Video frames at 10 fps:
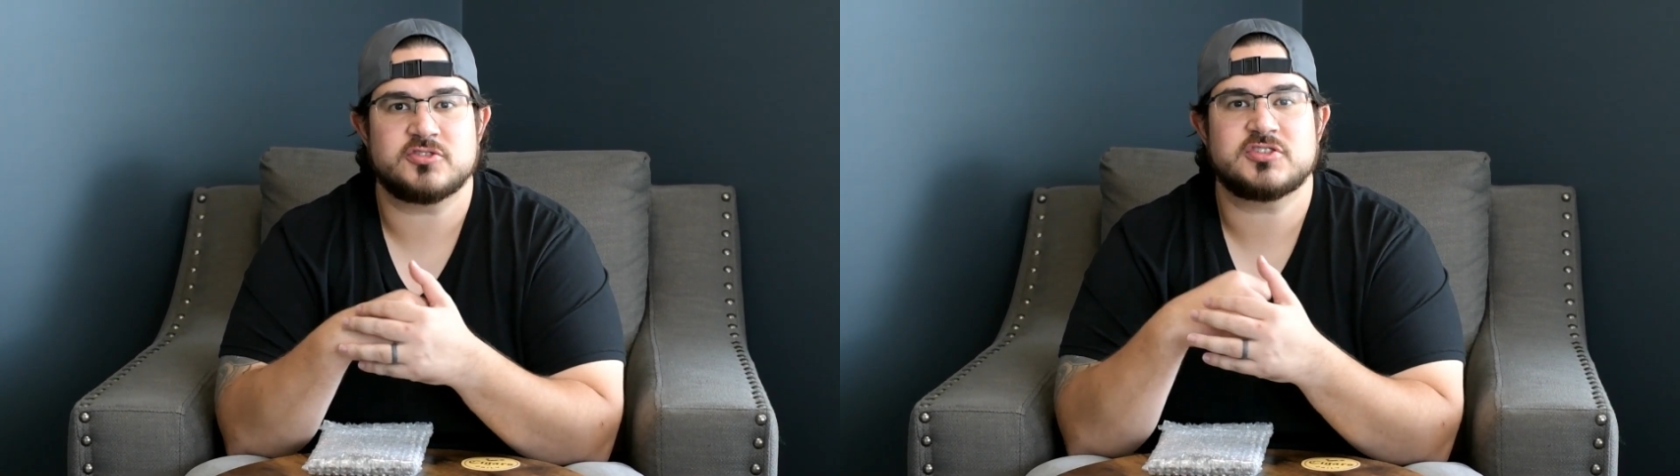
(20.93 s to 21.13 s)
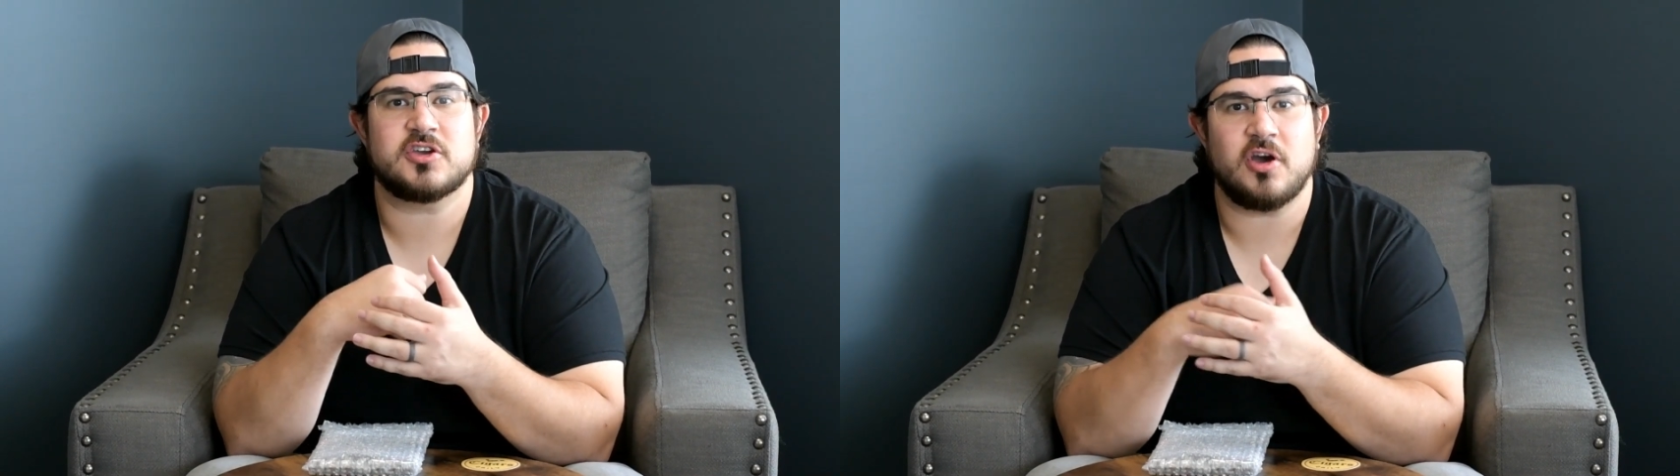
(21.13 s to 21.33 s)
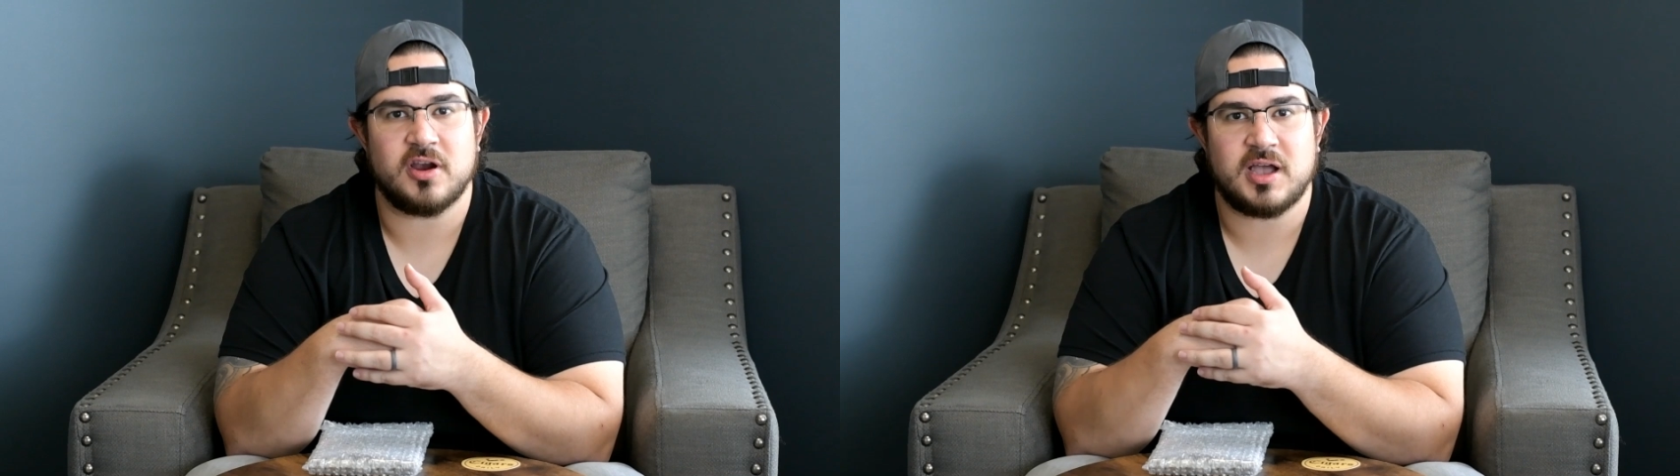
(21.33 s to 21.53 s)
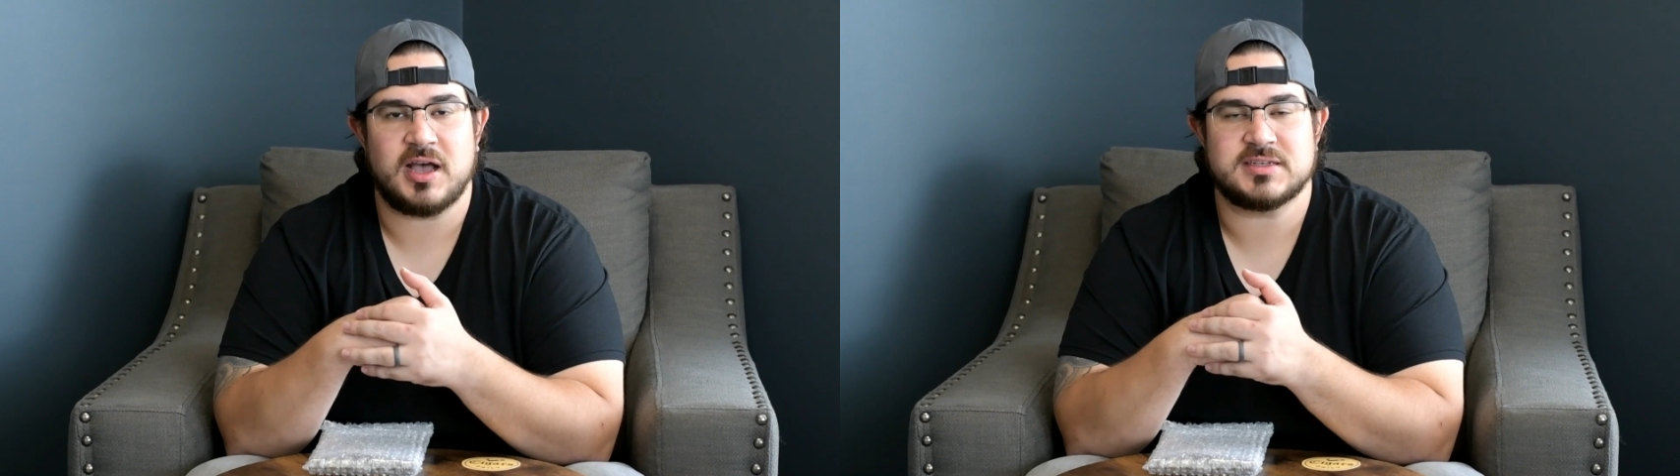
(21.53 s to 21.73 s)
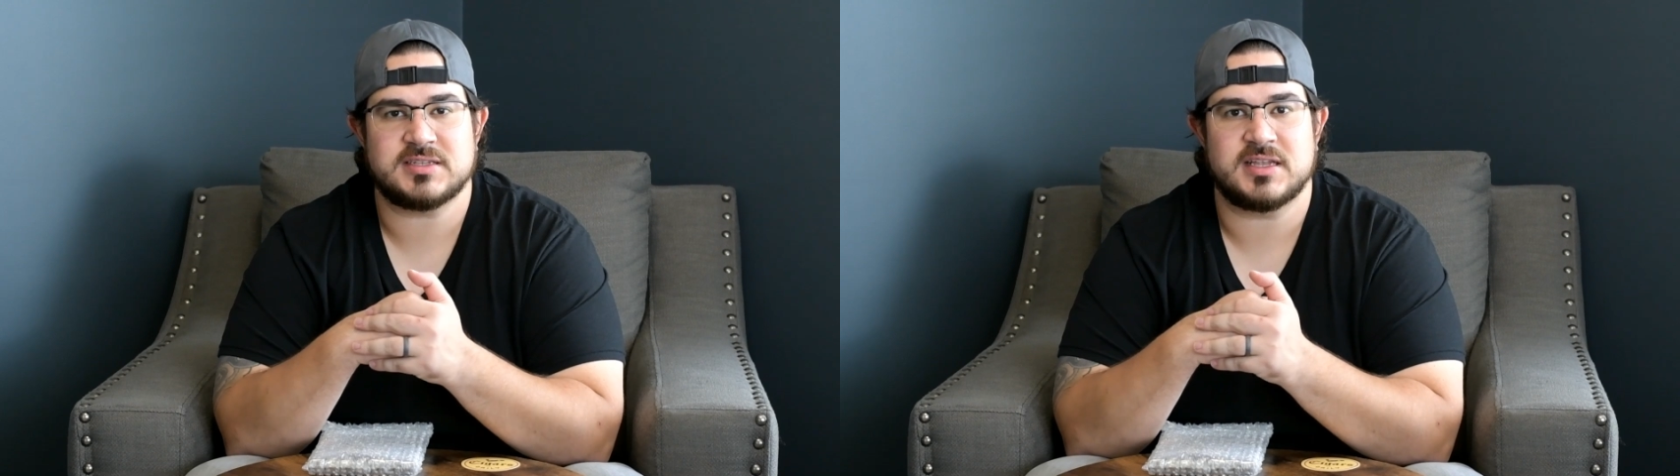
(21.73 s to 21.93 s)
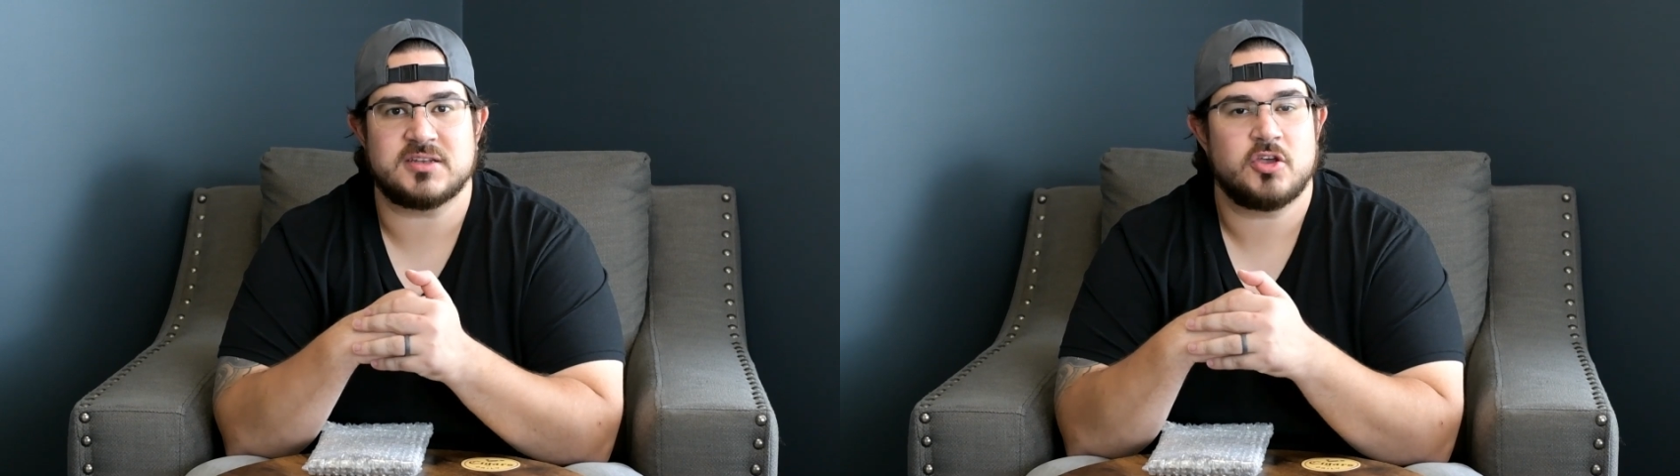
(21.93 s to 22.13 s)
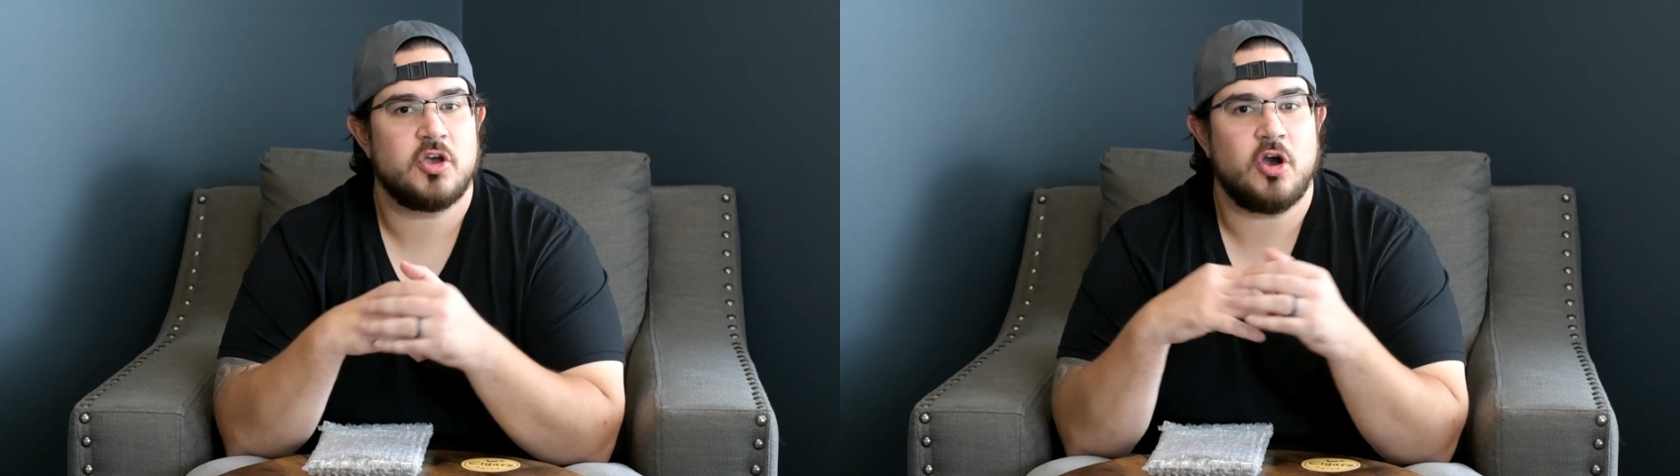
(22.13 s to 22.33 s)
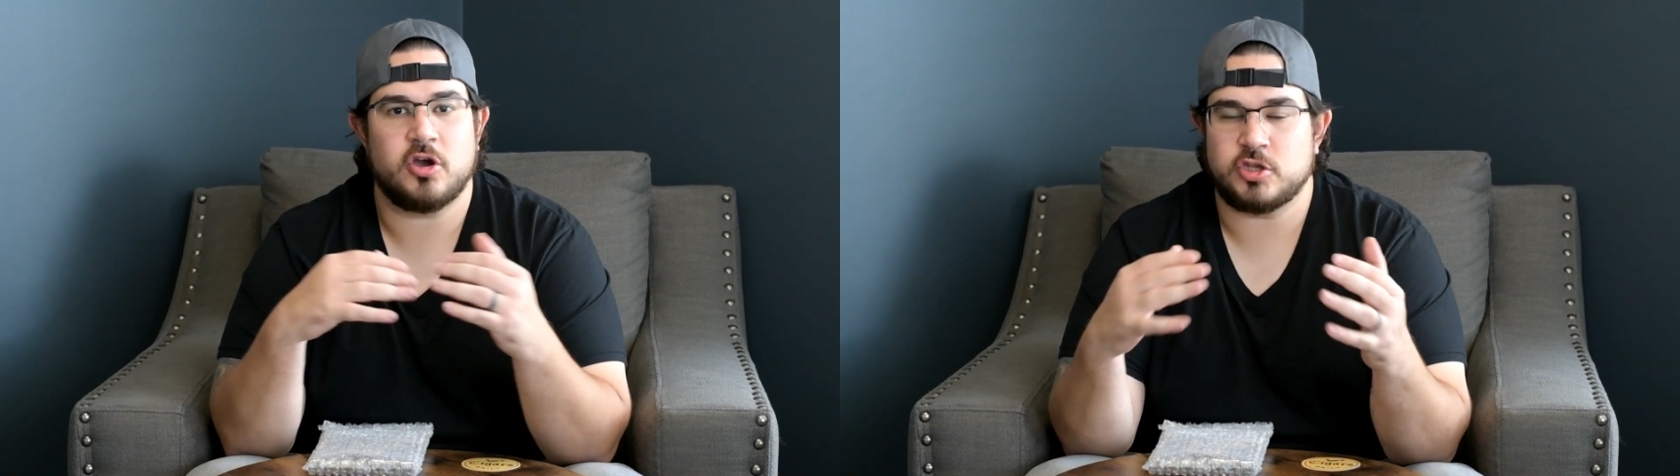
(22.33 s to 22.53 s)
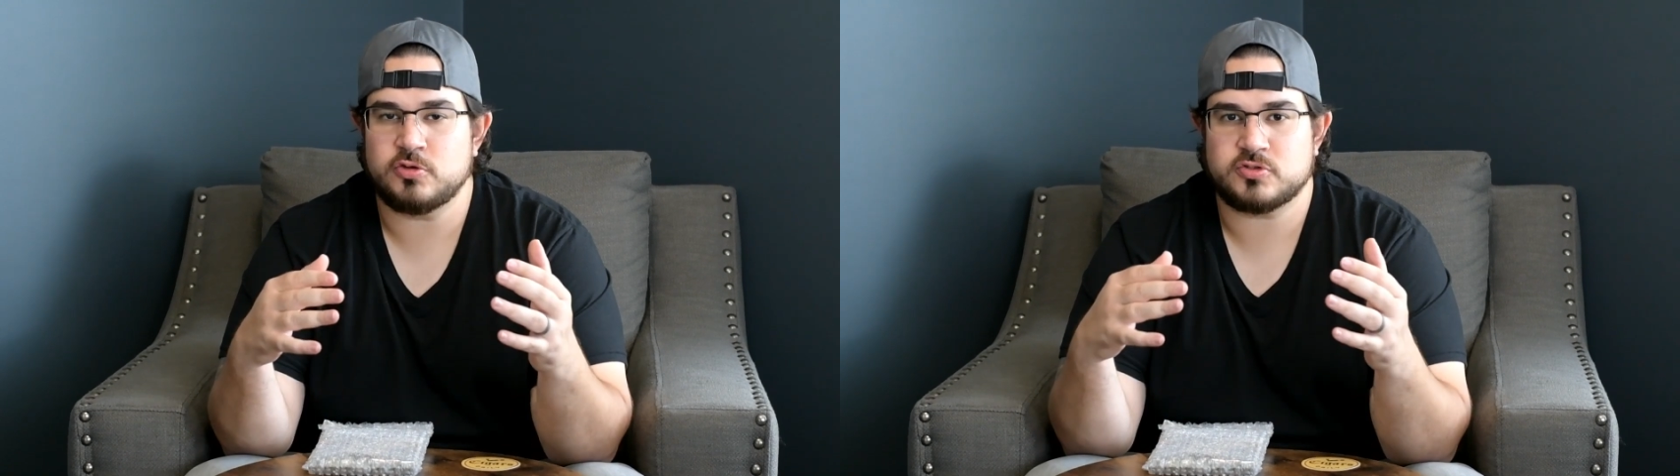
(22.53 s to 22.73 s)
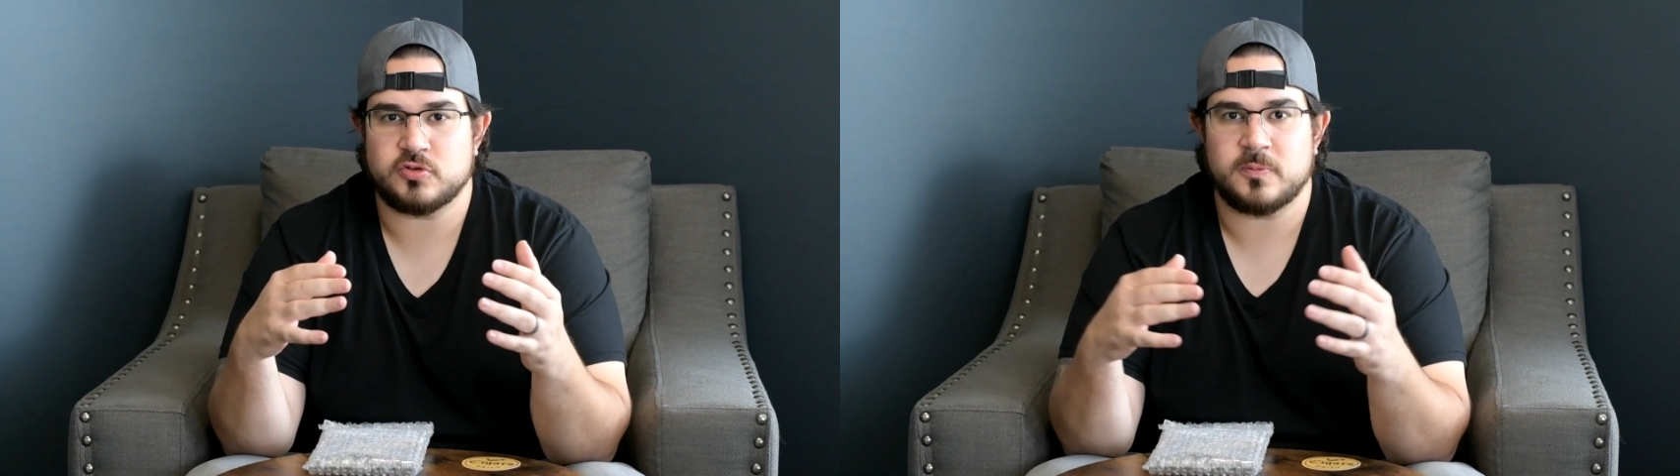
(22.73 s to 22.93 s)
cigar content on
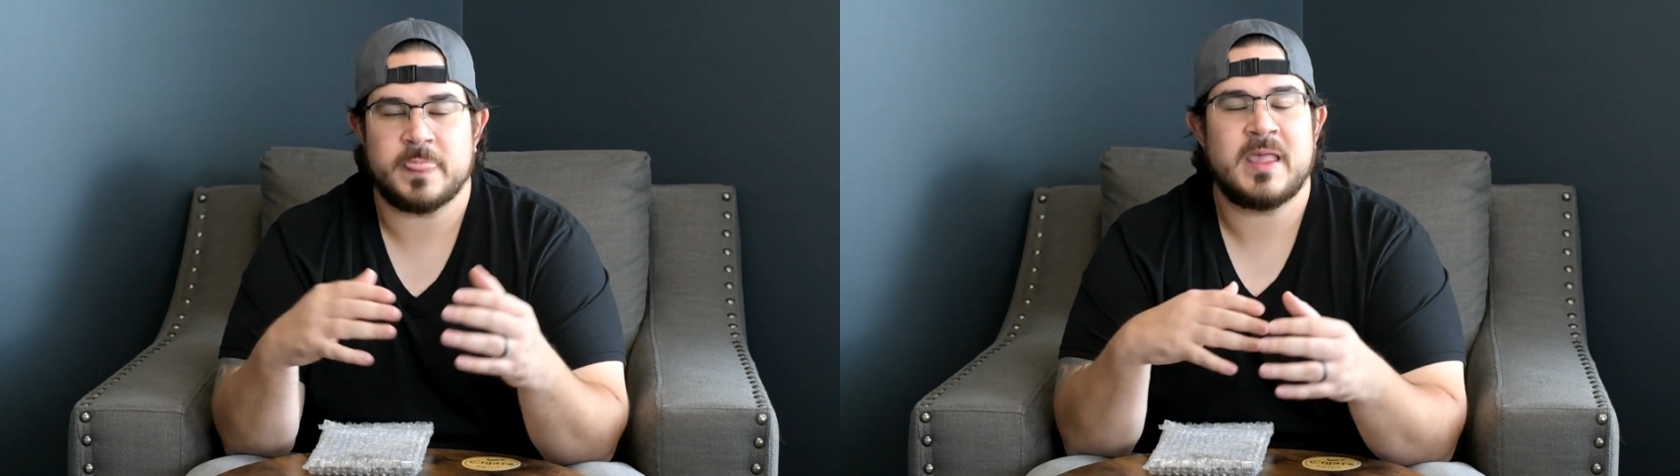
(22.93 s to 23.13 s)
YouTube.